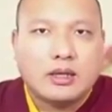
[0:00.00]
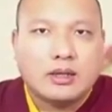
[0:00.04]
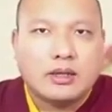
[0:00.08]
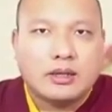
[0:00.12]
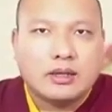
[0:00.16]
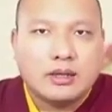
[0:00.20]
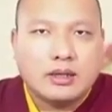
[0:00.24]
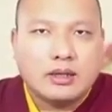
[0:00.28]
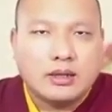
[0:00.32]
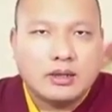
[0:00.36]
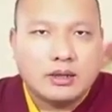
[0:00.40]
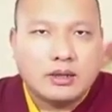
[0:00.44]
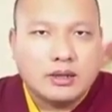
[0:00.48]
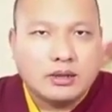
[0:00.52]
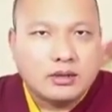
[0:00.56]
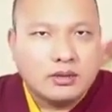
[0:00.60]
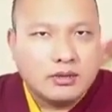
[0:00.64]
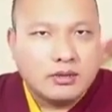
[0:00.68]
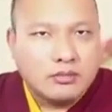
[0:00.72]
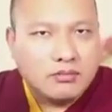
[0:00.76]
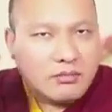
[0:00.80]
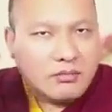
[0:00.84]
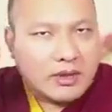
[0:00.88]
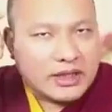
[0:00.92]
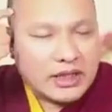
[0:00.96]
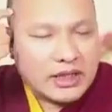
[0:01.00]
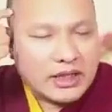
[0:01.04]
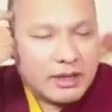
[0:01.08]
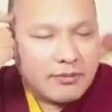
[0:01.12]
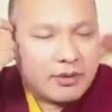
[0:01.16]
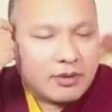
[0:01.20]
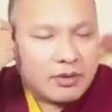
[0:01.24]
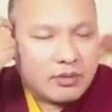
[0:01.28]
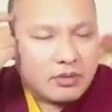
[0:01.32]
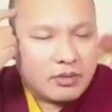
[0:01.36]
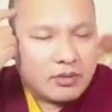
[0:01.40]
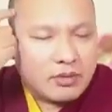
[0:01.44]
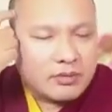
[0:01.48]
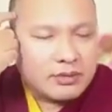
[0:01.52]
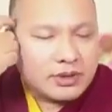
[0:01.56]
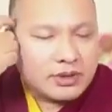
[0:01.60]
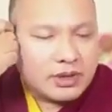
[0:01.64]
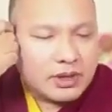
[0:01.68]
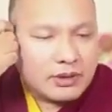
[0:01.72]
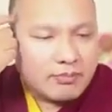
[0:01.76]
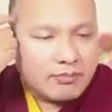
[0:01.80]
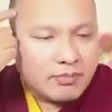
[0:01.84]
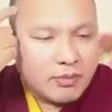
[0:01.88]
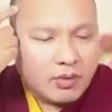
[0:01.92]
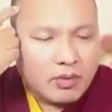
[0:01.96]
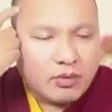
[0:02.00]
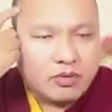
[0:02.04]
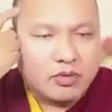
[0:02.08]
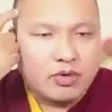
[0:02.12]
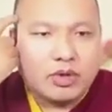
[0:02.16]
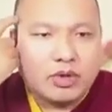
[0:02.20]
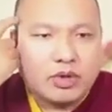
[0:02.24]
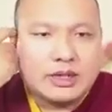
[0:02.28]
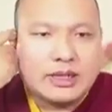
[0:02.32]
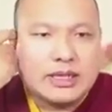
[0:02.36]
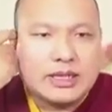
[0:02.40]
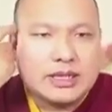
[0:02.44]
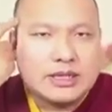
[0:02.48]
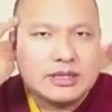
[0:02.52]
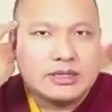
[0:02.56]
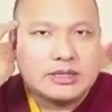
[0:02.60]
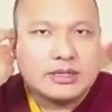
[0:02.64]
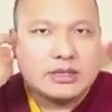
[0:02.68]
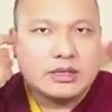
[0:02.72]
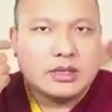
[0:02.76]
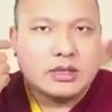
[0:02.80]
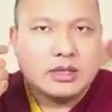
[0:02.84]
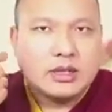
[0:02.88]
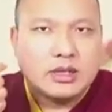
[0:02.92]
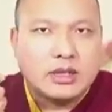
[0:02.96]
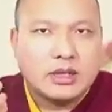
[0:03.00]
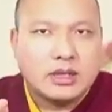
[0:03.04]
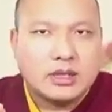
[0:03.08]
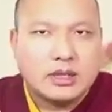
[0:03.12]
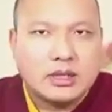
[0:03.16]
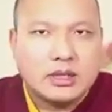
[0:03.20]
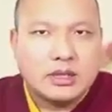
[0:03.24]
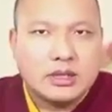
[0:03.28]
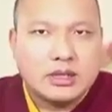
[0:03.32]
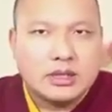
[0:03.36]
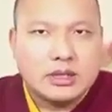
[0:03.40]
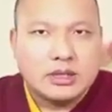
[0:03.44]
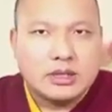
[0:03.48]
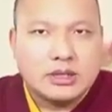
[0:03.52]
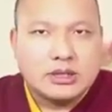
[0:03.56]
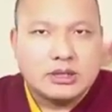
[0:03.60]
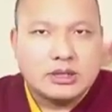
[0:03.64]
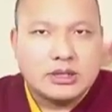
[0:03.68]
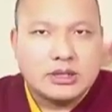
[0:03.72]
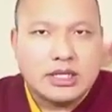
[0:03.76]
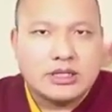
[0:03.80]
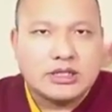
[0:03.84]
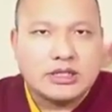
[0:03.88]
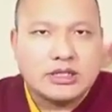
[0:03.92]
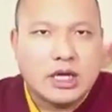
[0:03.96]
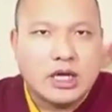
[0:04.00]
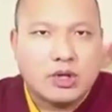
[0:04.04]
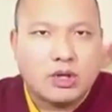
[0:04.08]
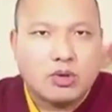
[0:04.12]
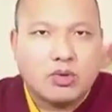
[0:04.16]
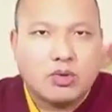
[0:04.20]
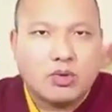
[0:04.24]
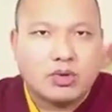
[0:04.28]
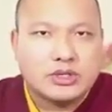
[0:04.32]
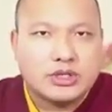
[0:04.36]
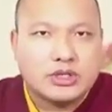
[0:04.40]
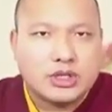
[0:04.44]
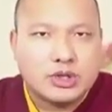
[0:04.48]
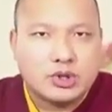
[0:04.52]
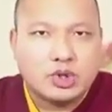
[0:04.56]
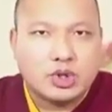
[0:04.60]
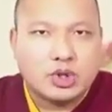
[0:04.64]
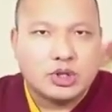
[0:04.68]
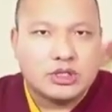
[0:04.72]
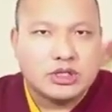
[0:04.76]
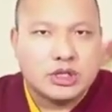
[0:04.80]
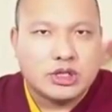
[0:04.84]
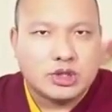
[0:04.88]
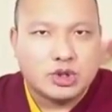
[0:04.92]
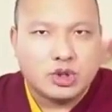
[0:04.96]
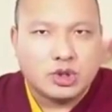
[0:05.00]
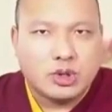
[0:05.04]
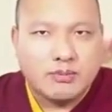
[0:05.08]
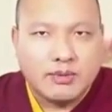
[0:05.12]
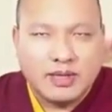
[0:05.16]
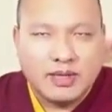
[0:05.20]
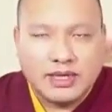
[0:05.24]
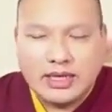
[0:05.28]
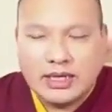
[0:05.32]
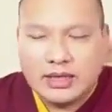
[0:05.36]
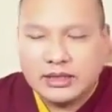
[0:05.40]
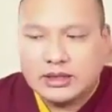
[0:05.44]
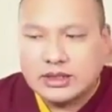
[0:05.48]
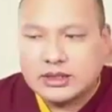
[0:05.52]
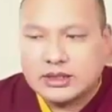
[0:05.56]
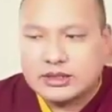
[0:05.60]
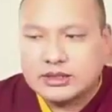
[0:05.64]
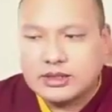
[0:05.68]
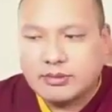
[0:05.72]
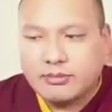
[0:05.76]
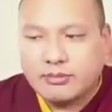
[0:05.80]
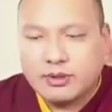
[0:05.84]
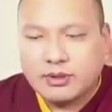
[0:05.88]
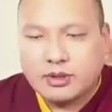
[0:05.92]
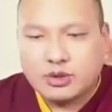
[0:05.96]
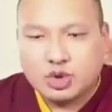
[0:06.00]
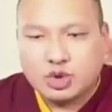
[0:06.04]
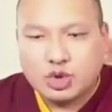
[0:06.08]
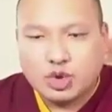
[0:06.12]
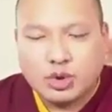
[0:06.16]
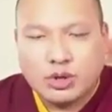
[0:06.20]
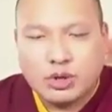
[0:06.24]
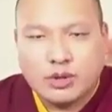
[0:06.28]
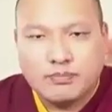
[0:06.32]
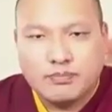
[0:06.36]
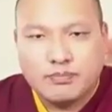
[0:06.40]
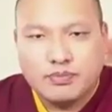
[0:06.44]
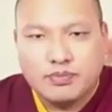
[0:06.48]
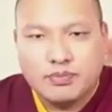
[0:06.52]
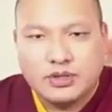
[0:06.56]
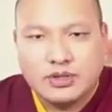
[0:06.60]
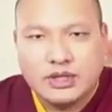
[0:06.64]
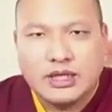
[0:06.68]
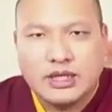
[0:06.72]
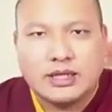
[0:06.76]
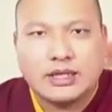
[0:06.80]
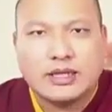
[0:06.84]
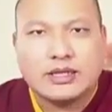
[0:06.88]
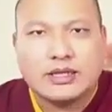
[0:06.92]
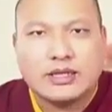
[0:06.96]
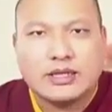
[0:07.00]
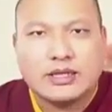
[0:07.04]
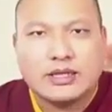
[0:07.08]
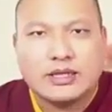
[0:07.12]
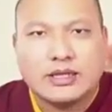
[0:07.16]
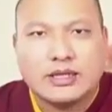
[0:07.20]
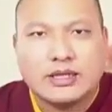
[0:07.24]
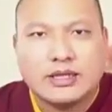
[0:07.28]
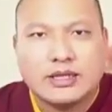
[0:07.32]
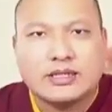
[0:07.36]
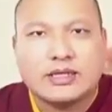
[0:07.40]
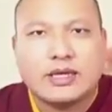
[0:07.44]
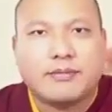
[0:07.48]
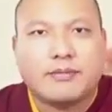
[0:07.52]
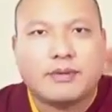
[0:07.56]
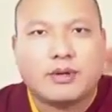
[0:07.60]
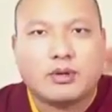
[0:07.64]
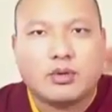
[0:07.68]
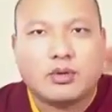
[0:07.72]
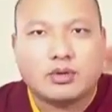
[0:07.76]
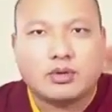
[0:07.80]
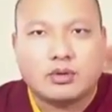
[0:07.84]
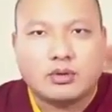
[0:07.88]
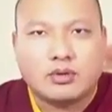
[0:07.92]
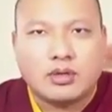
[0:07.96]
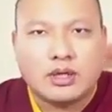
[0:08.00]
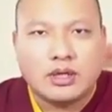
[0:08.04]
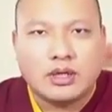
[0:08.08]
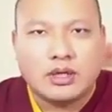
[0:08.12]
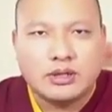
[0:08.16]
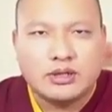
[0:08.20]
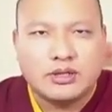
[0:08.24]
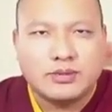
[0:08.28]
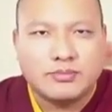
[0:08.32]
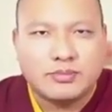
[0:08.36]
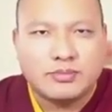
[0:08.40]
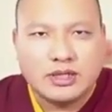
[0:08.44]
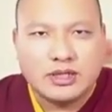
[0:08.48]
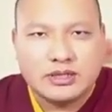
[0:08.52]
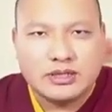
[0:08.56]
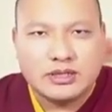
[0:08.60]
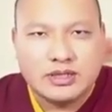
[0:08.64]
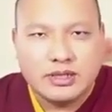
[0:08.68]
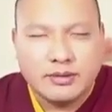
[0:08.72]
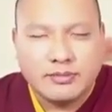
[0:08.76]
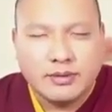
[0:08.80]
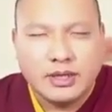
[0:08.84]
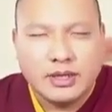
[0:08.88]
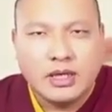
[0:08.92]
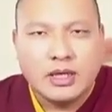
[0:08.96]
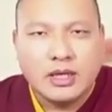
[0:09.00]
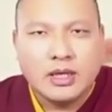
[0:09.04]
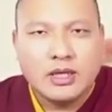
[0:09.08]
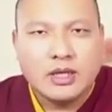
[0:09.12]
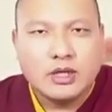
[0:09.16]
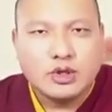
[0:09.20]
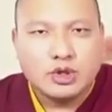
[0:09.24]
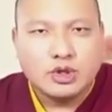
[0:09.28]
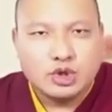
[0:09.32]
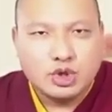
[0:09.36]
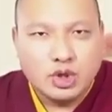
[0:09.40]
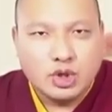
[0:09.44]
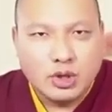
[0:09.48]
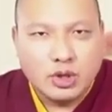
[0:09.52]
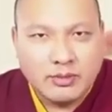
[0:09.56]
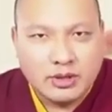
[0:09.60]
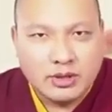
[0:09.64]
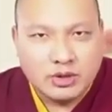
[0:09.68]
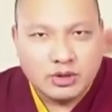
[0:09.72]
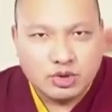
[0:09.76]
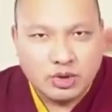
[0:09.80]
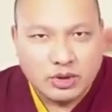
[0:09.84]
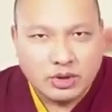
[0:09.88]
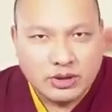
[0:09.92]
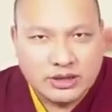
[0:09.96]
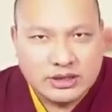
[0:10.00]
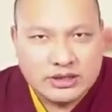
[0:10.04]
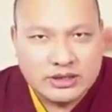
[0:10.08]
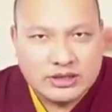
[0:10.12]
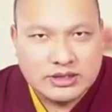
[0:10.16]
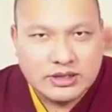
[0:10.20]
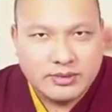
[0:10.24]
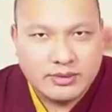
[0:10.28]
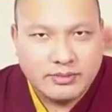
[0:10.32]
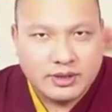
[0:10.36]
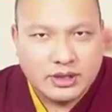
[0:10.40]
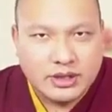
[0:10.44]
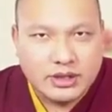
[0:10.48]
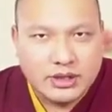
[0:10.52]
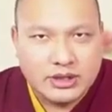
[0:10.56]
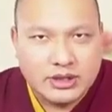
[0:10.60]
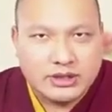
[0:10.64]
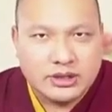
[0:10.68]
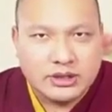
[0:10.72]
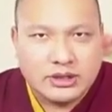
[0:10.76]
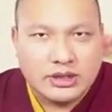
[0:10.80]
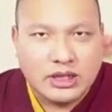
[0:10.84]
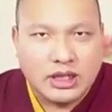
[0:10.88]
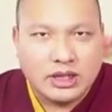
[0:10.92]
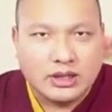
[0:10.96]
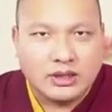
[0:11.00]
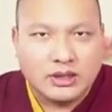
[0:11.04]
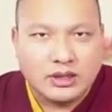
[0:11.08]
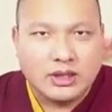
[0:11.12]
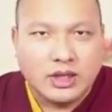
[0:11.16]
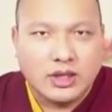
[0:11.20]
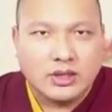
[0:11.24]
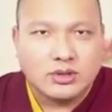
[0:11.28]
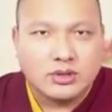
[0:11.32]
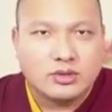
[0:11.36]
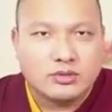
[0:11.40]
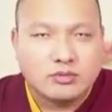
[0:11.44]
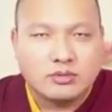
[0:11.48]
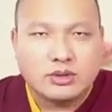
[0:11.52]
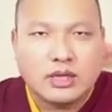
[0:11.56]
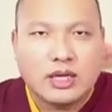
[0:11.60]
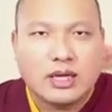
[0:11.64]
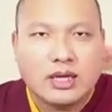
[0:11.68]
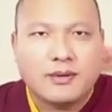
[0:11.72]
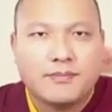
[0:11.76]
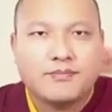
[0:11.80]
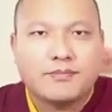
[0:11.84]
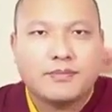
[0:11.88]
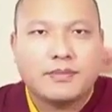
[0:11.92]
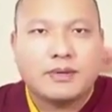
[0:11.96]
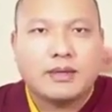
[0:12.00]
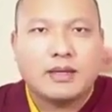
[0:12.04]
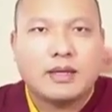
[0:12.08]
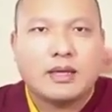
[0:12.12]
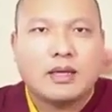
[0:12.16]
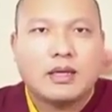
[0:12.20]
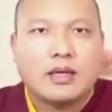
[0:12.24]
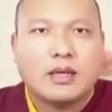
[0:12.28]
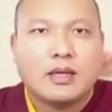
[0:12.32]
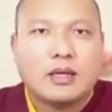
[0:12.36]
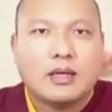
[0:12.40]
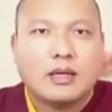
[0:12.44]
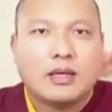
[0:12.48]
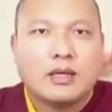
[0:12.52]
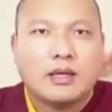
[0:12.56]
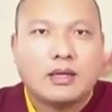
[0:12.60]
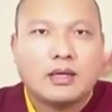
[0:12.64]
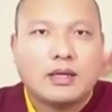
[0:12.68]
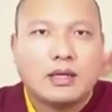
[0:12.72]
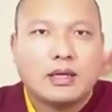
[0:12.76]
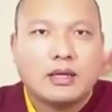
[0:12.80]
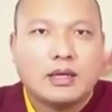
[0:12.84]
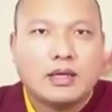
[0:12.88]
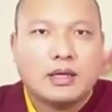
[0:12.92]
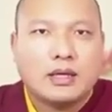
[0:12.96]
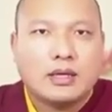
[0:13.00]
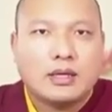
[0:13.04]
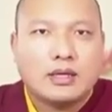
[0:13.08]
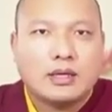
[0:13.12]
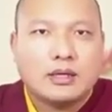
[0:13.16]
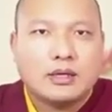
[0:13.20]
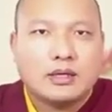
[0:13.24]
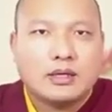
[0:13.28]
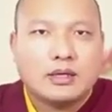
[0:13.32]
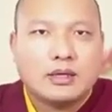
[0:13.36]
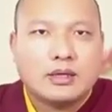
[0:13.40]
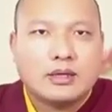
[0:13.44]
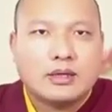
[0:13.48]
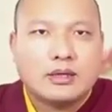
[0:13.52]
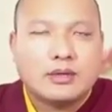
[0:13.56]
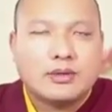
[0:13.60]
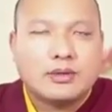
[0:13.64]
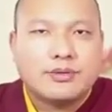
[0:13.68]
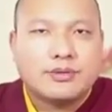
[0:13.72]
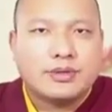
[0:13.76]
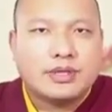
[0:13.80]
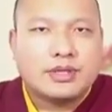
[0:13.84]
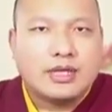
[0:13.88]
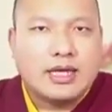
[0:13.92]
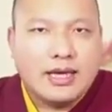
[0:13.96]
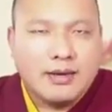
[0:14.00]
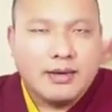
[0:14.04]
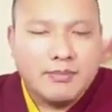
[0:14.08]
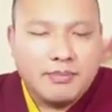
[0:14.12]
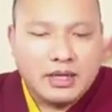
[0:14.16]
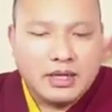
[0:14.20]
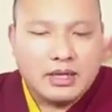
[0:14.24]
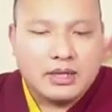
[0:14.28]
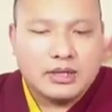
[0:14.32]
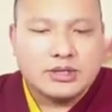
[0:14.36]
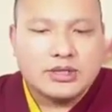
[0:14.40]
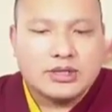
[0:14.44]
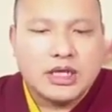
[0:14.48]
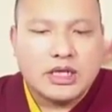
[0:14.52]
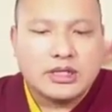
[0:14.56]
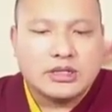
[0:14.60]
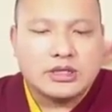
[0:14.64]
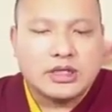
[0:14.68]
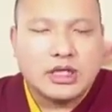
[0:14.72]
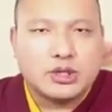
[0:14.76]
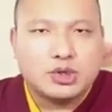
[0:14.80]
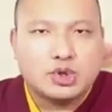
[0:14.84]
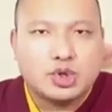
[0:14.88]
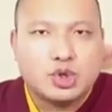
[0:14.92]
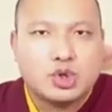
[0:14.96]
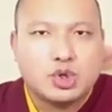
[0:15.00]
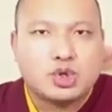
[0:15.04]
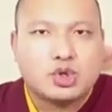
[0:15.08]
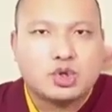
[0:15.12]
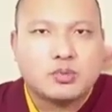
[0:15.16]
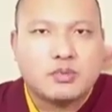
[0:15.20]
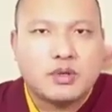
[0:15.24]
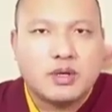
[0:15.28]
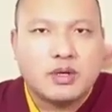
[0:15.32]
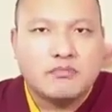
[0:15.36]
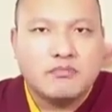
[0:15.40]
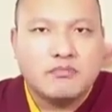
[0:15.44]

Here, it is important that once we go forth, we must give up the 8 impure things. We must hold back from meat, alcohol, armors, weapons, riding animals and pack animals, business including interest, crops and houses, and milking and animal husbandry for even a minute.